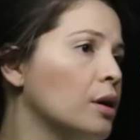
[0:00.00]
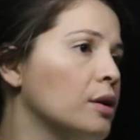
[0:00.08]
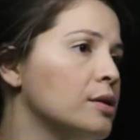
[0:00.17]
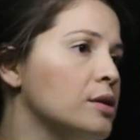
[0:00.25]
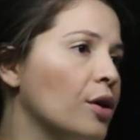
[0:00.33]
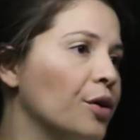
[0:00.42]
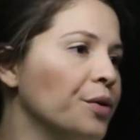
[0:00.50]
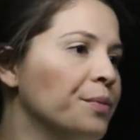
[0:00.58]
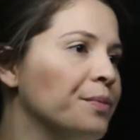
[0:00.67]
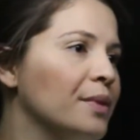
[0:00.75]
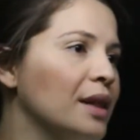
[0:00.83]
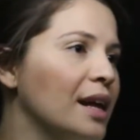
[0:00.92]
So
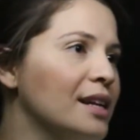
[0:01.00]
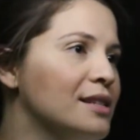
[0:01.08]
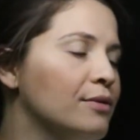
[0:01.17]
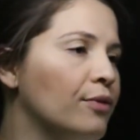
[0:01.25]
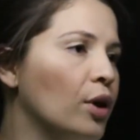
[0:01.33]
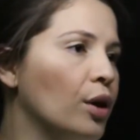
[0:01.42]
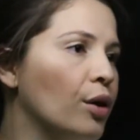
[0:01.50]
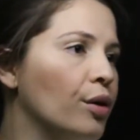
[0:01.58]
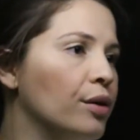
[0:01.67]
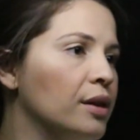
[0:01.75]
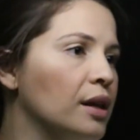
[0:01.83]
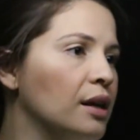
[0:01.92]
let's
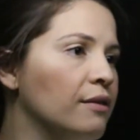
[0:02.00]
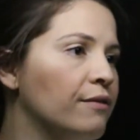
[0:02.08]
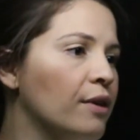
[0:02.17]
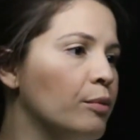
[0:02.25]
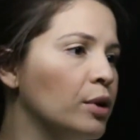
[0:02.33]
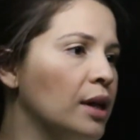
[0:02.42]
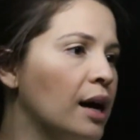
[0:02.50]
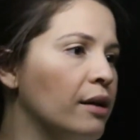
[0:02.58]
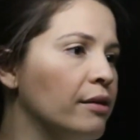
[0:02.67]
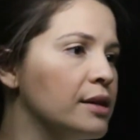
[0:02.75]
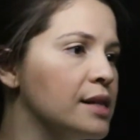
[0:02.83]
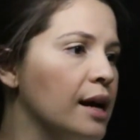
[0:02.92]
follow the femoral
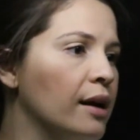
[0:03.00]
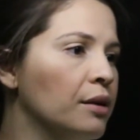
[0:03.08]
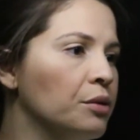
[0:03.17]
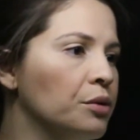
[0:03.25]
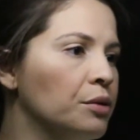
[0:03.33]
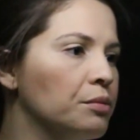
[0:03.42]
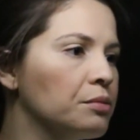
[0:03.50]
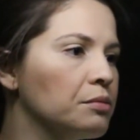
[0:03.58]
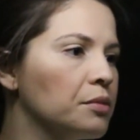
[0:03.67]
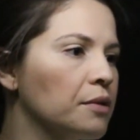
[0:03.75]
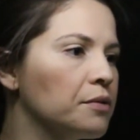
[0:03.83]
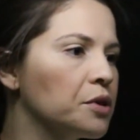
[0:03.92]
artery down. Oh,
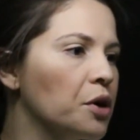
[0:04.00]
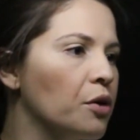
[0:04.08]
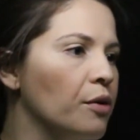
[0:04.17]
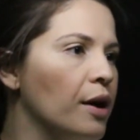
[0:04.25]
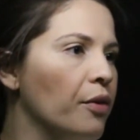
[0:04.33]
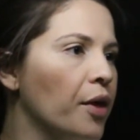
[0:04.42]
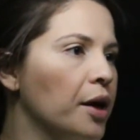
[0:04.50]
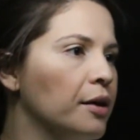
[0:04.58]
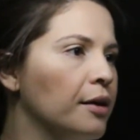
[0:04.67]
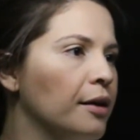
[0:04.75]
to go around that.